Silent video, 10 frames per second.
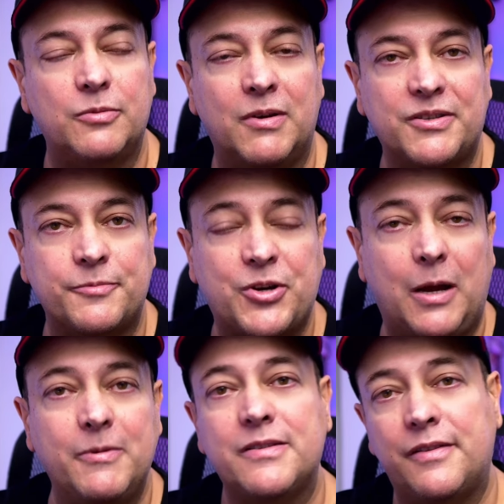to my
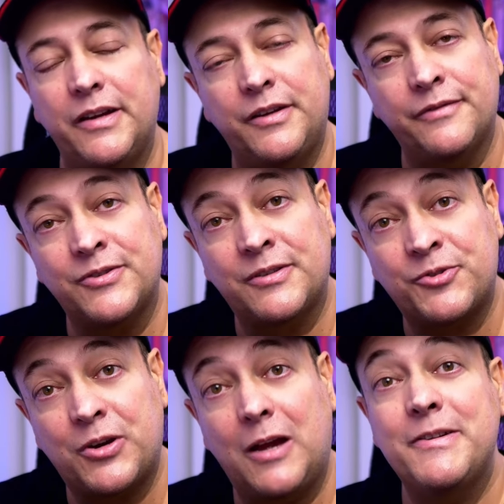subscribers, thank you for
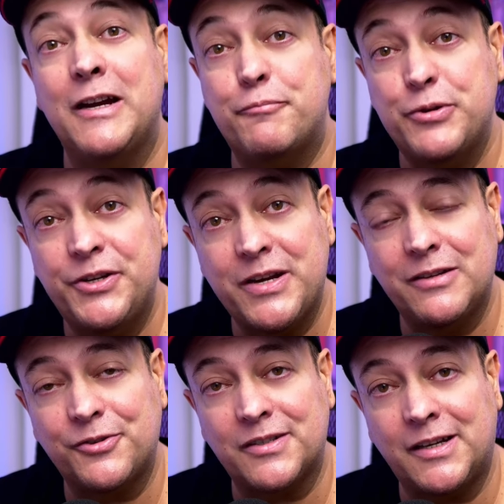subscribing. I
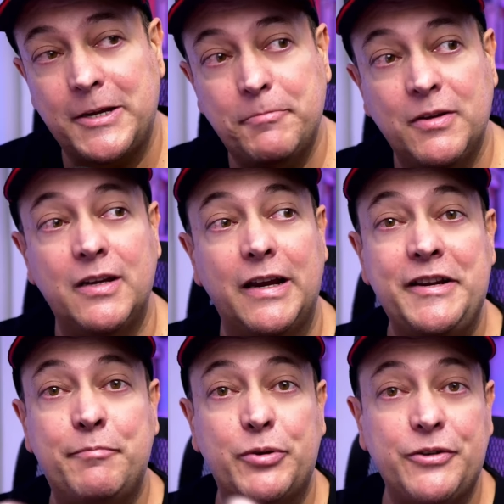appreciate your time.
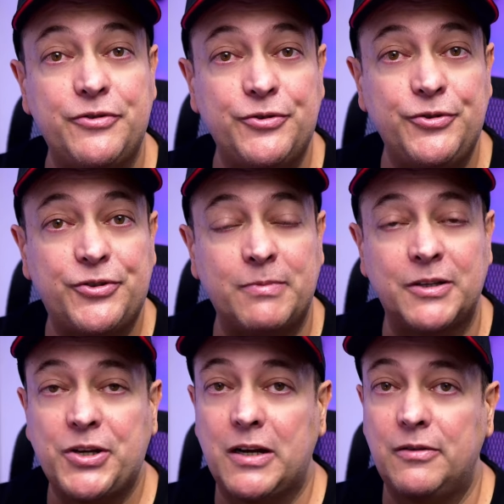Anybody who's new to
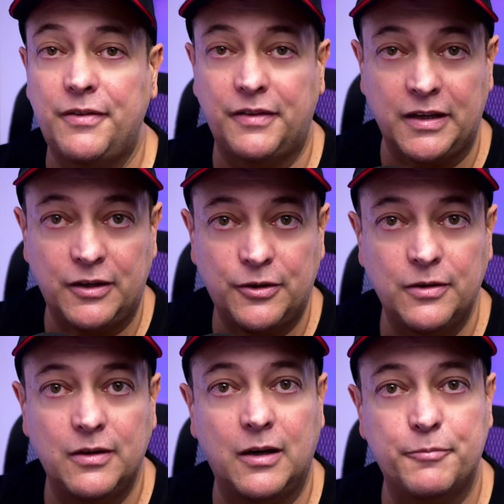my channel, thank
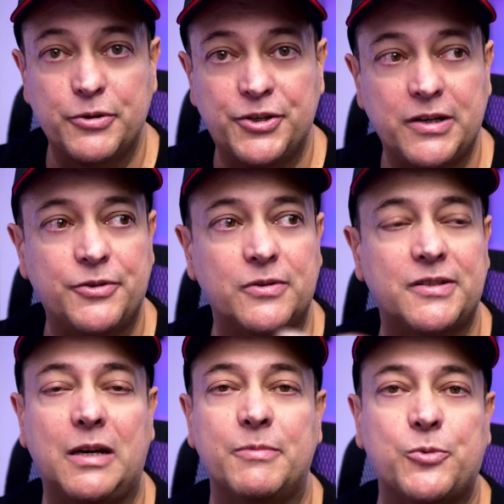you. I appreciate your
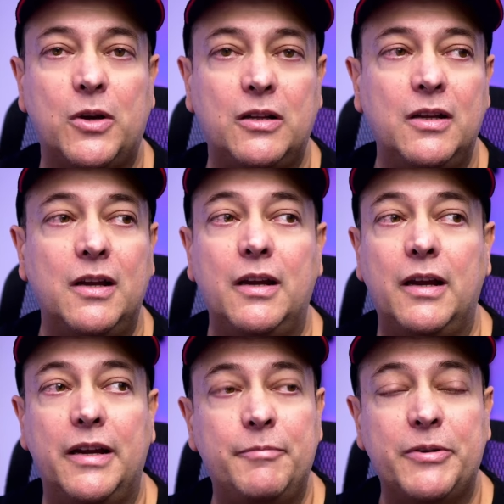time as well.
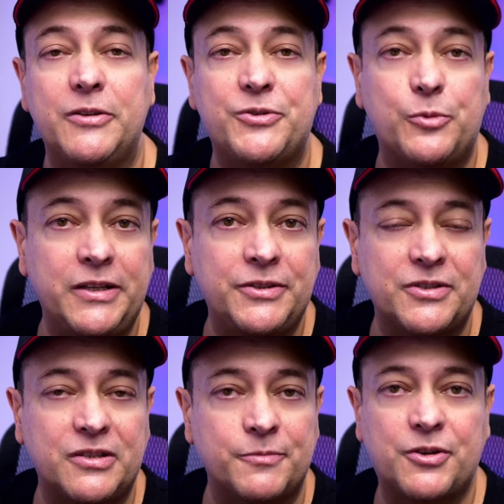Anybody who's willing
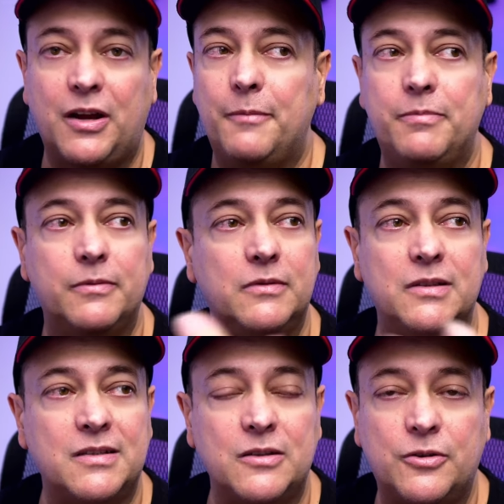to subscribe,
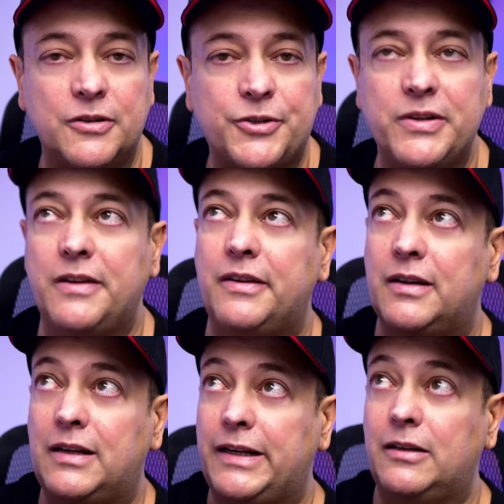it doesn't cost you
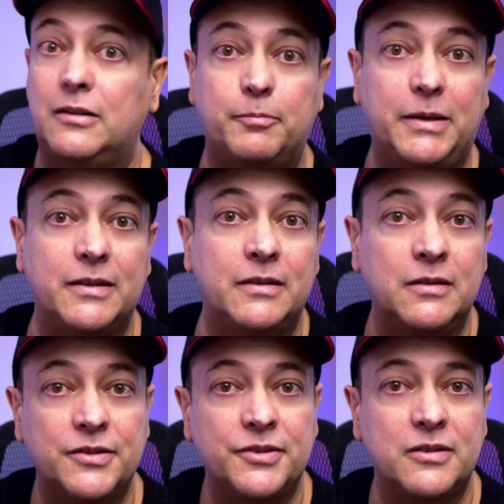anything. Click the little
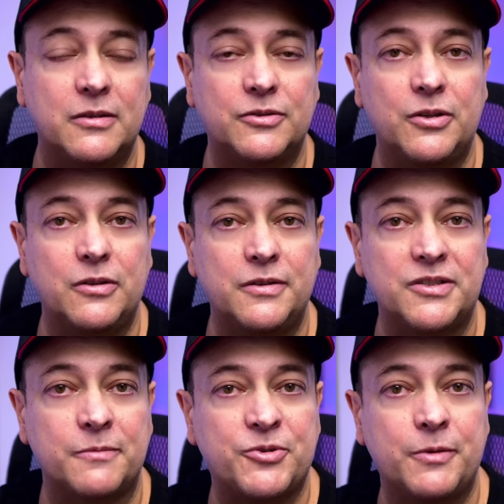button, just turn on
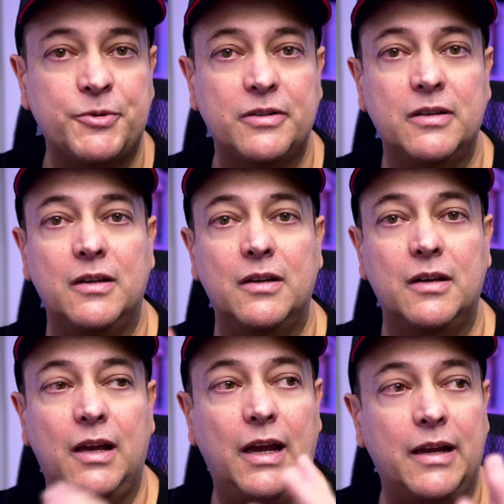the subscription,
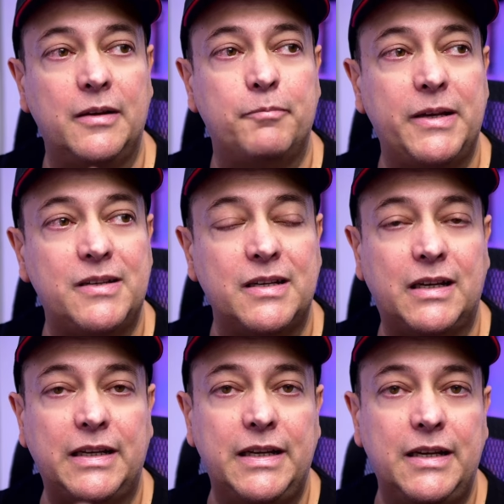and
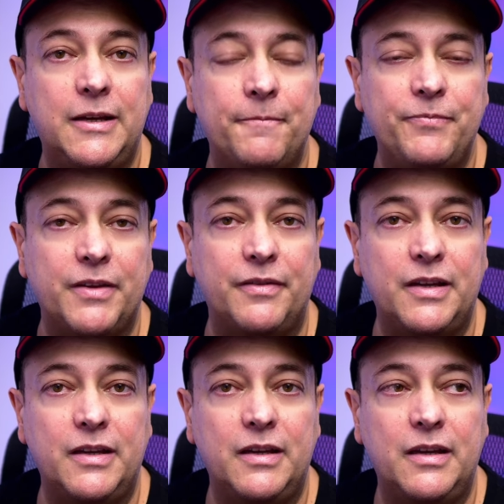basically
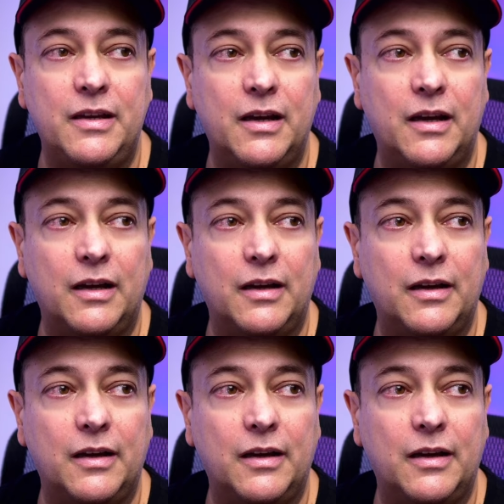the